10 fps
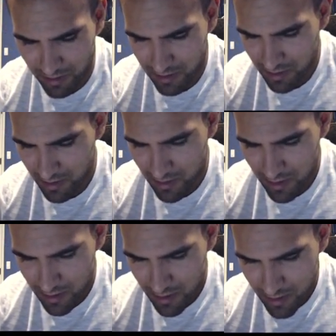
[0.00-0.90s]
wing.
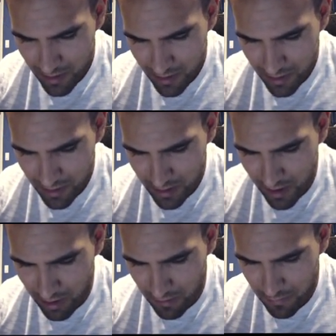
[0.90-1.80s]
Get
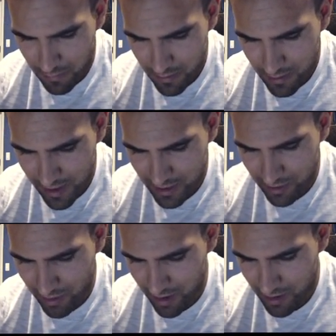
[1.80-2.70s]
that off.
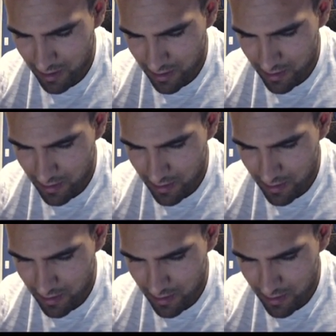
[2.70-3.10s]
That's alright.